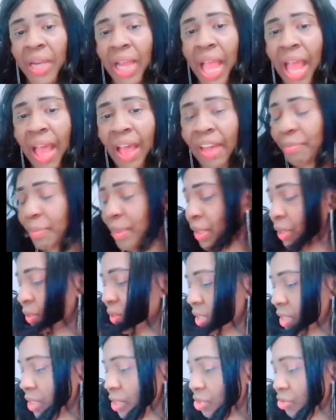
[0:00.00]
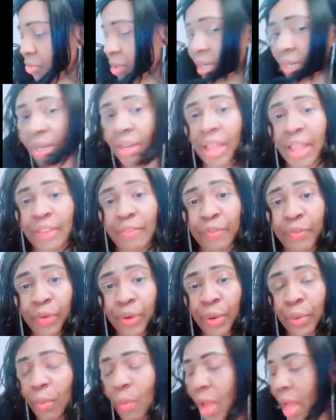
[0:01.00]
I have using this ring light for
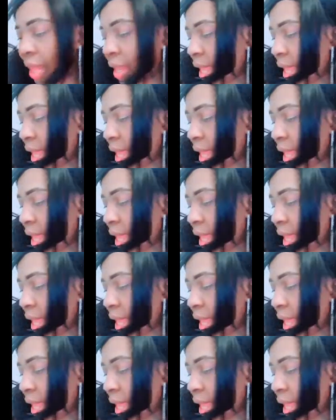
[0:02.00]
a while.